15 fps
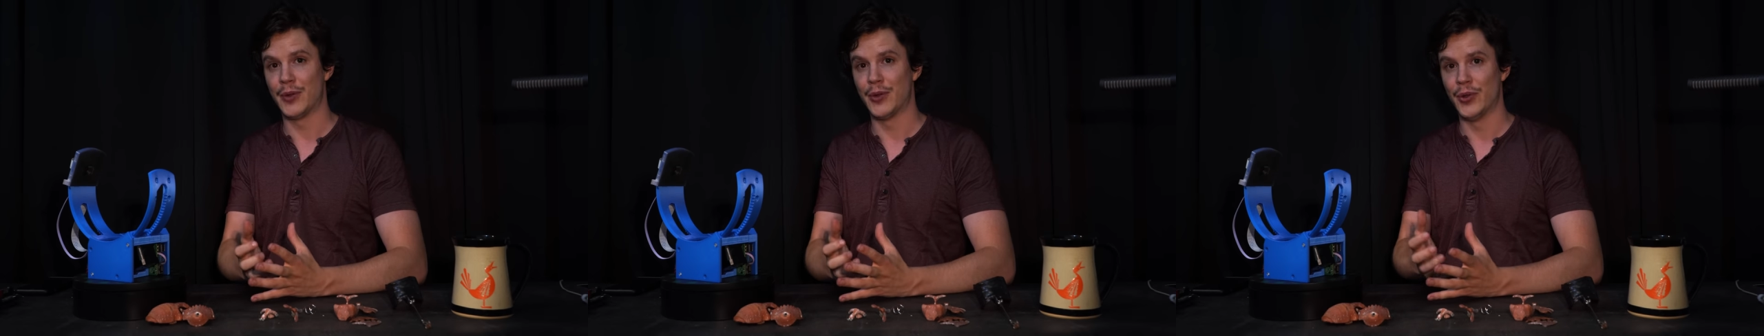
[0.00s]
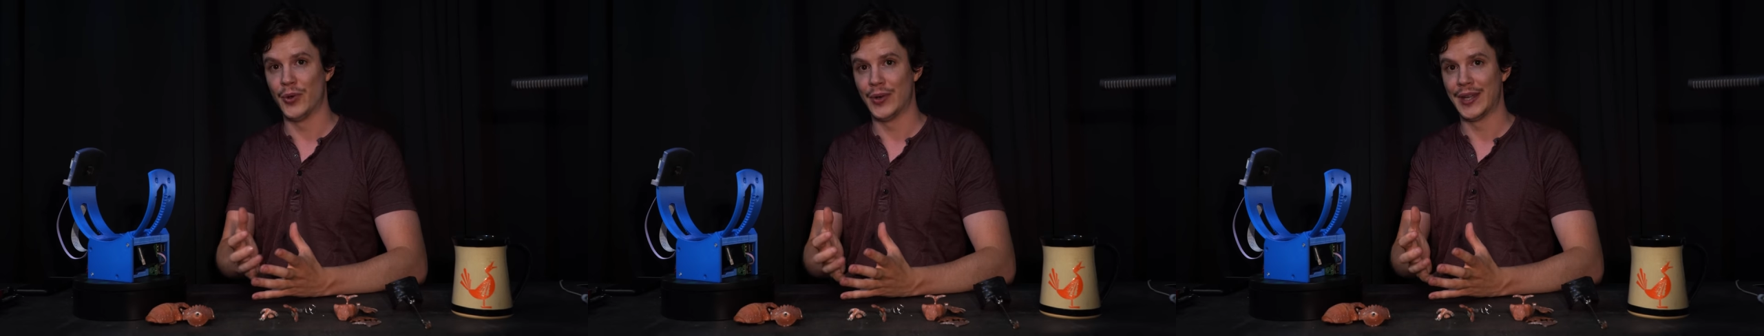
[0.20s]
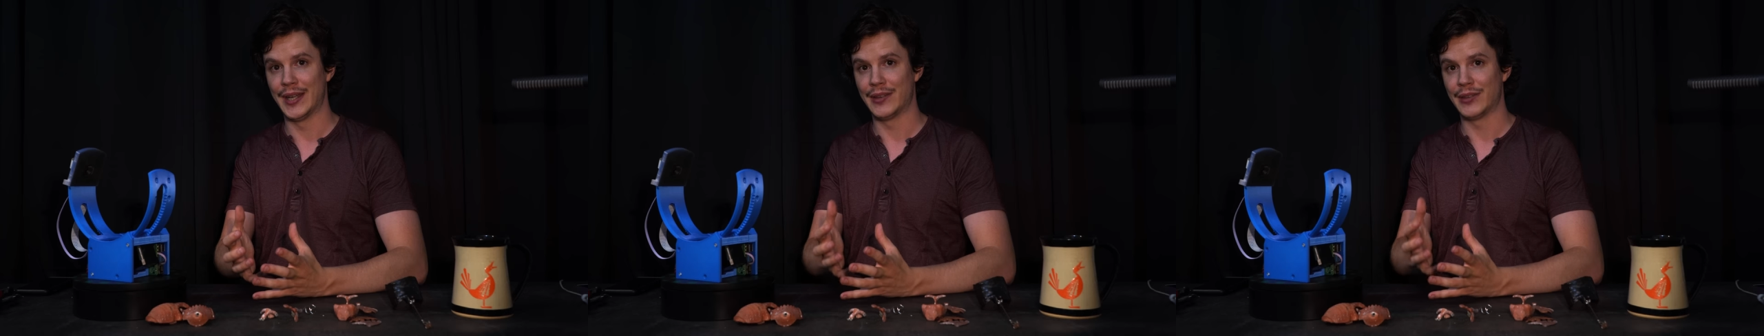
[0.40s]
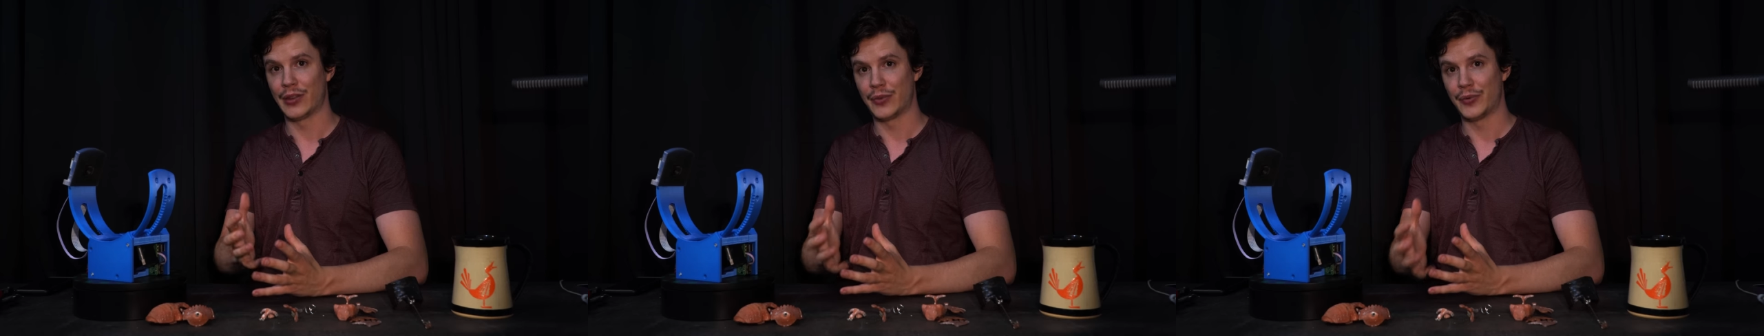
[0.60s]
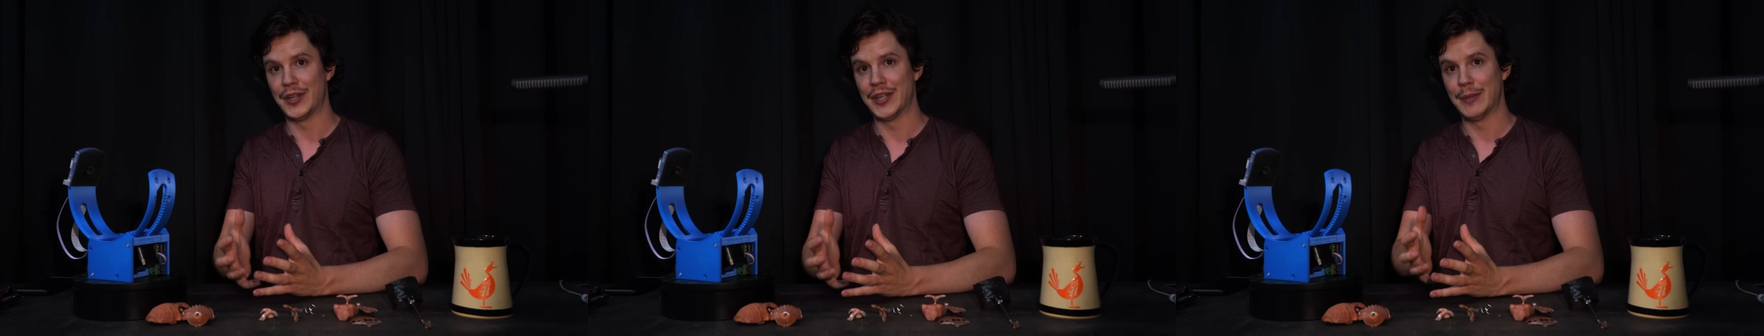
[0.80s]
annoying the
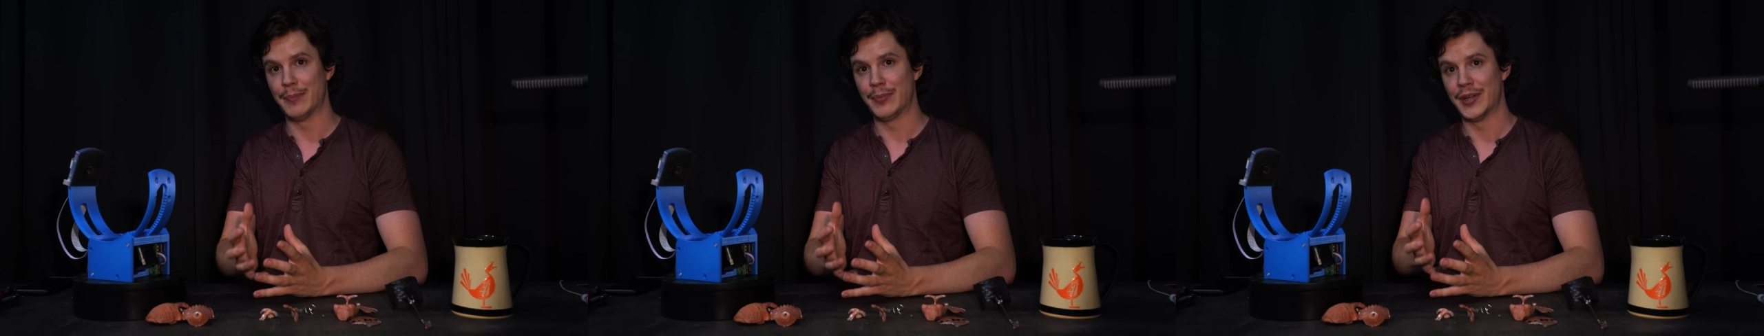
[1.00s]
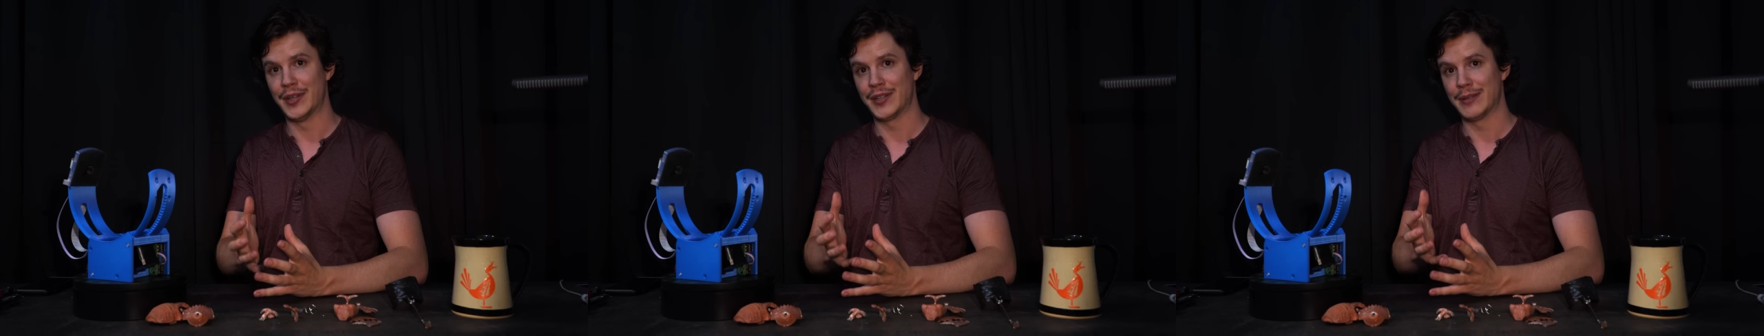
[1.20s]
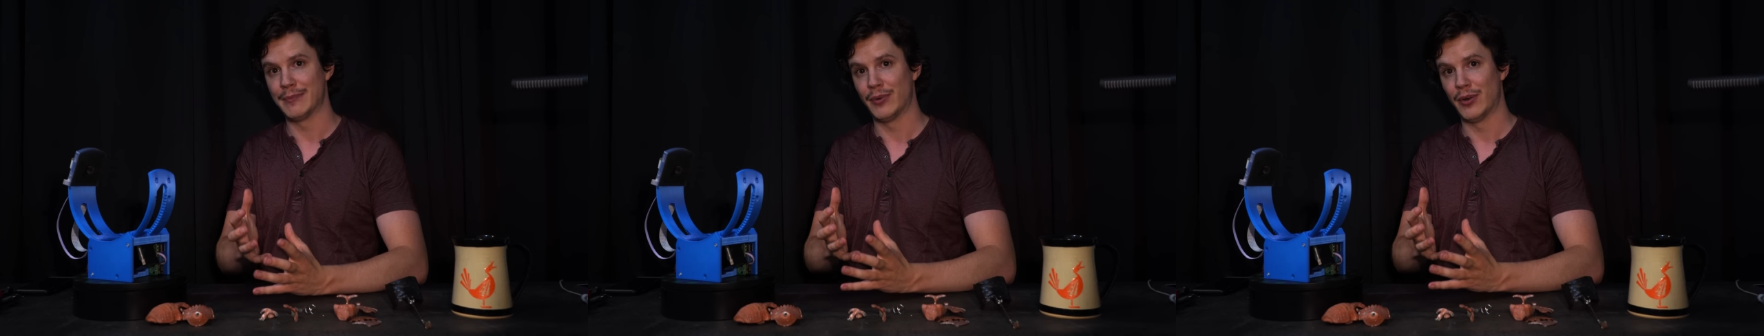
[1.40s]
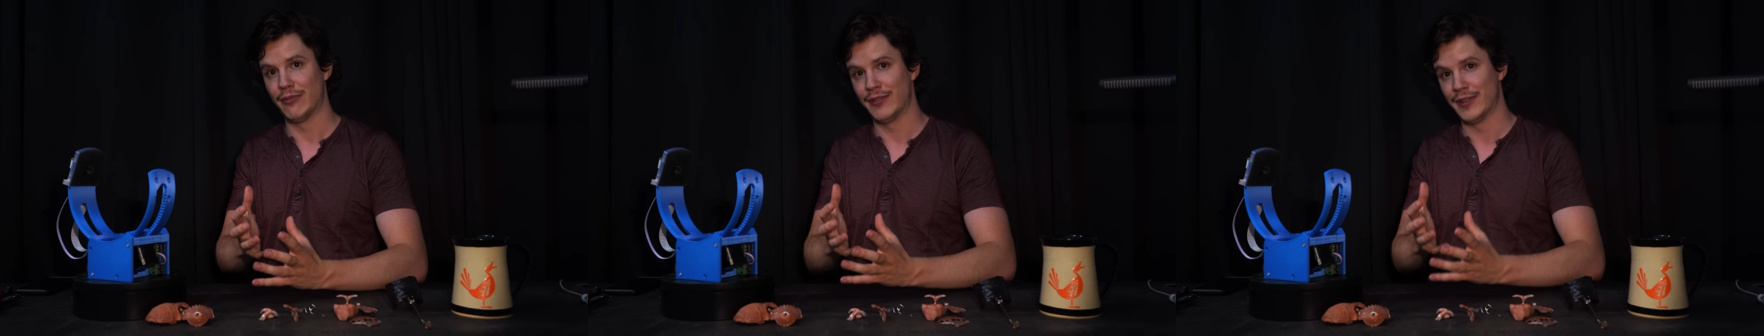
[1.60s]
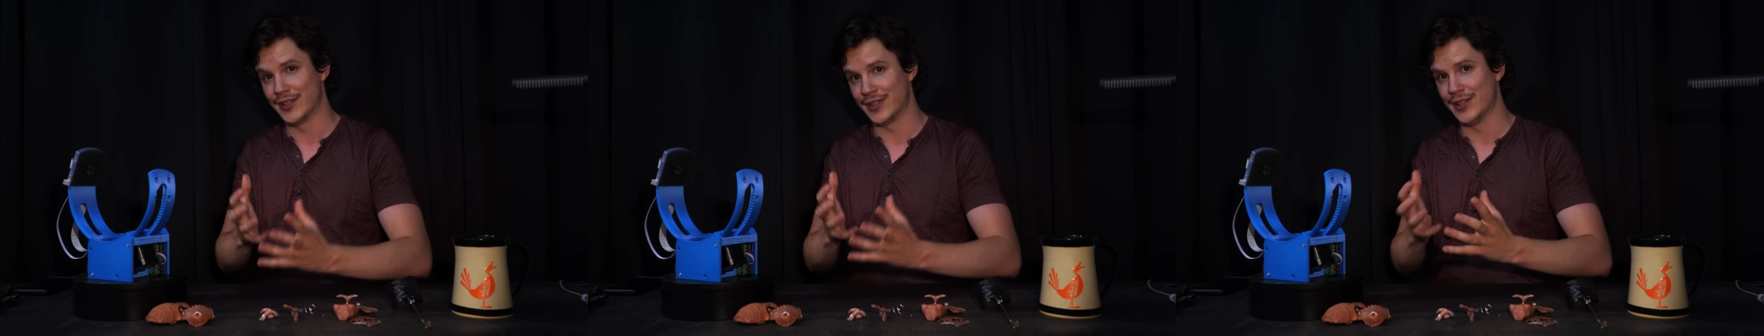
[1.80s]
3D printing
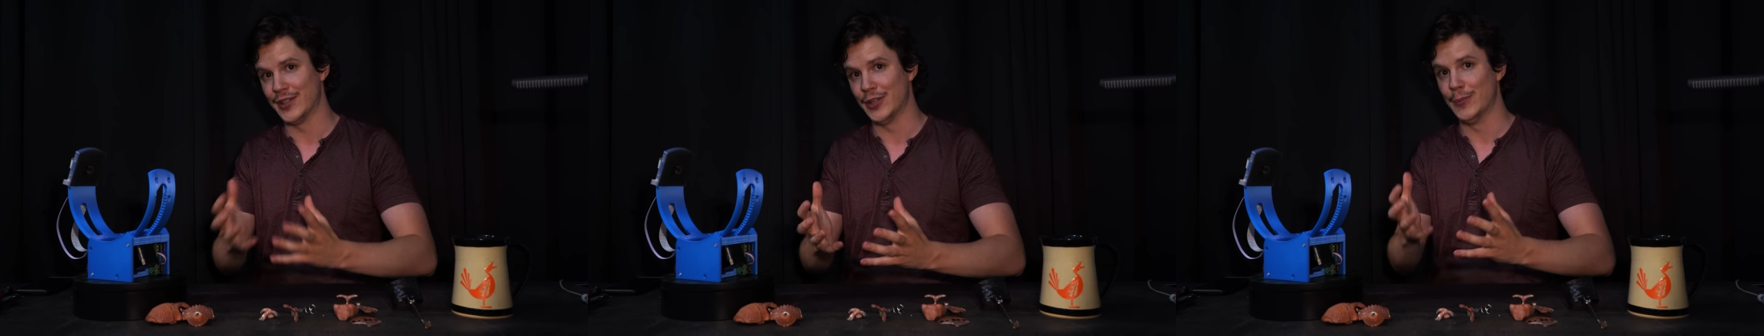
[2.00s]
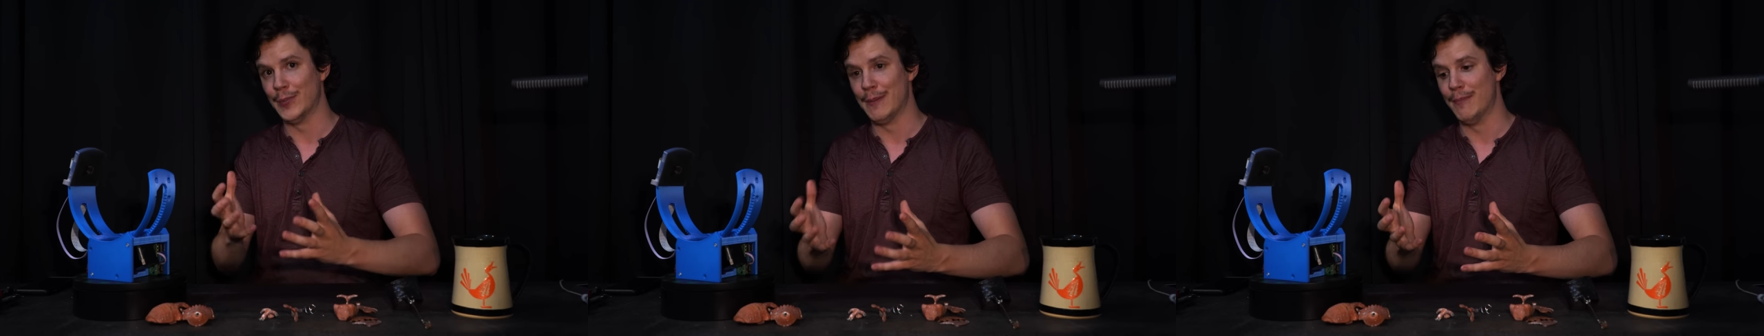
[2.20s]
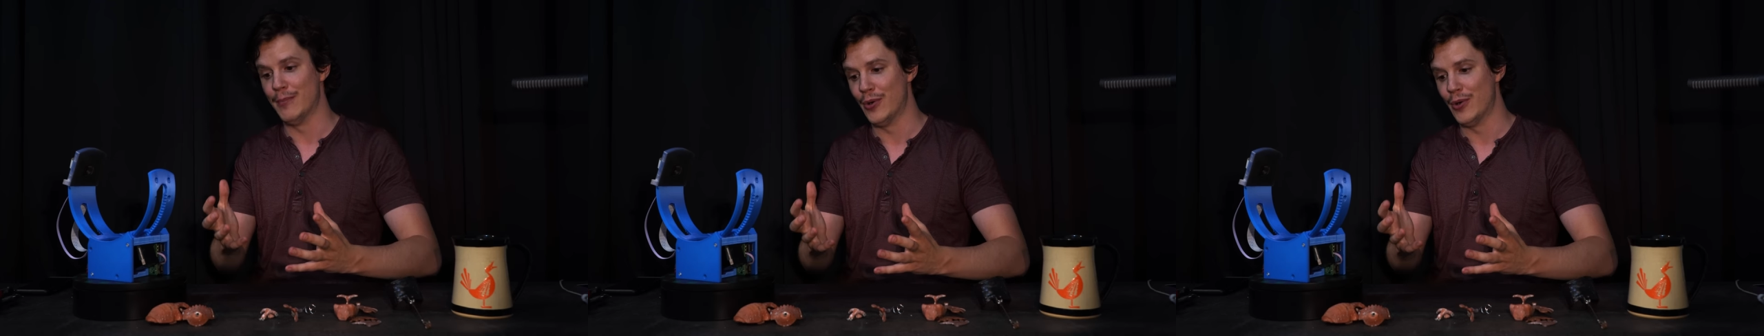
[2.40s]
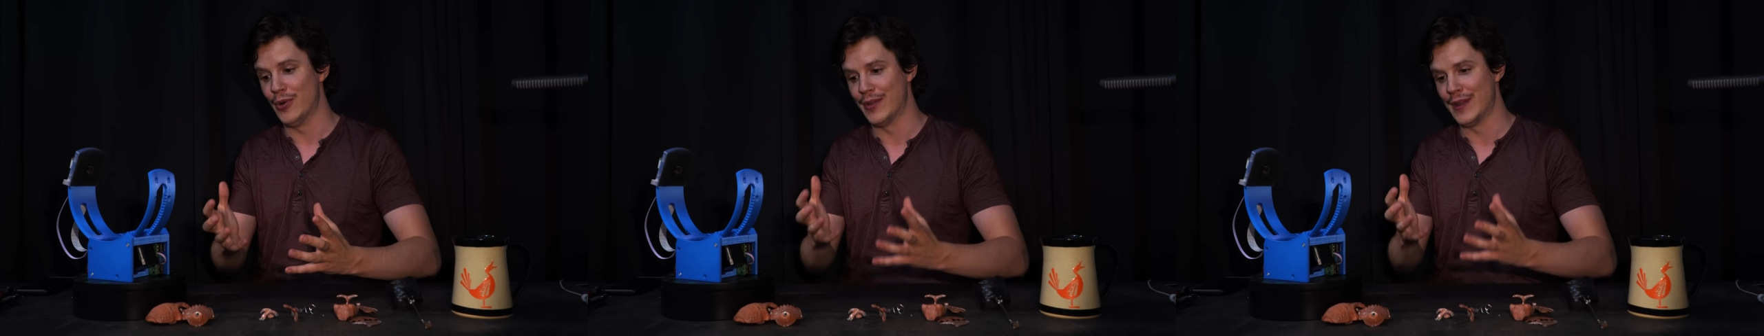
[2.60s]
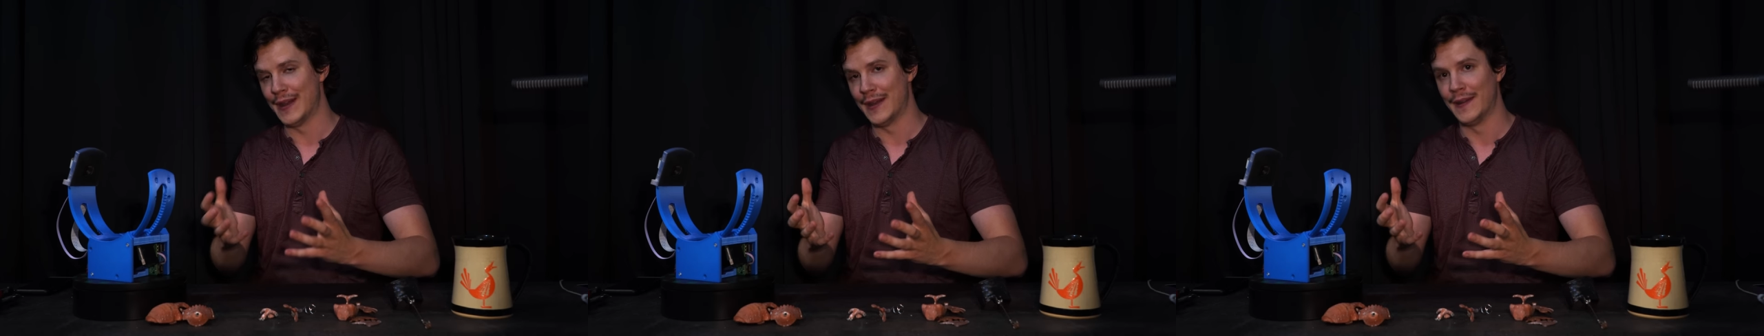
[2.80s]
boffins a little bit more,
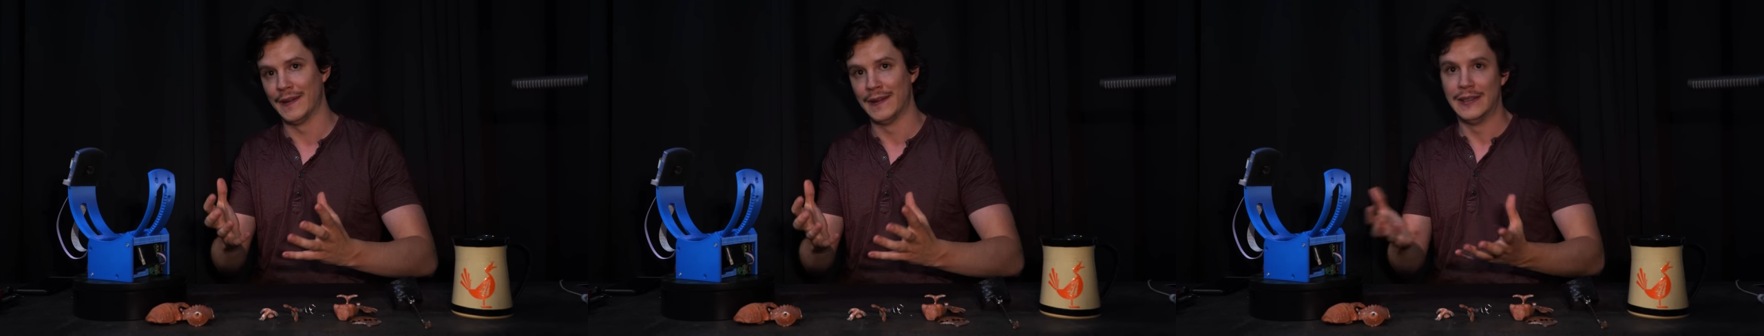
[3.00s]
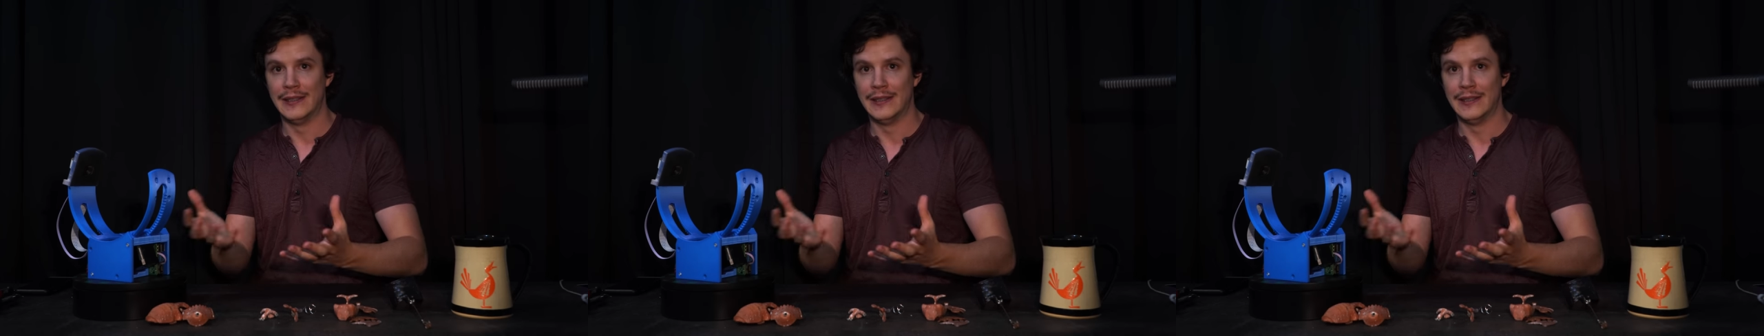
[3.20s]
then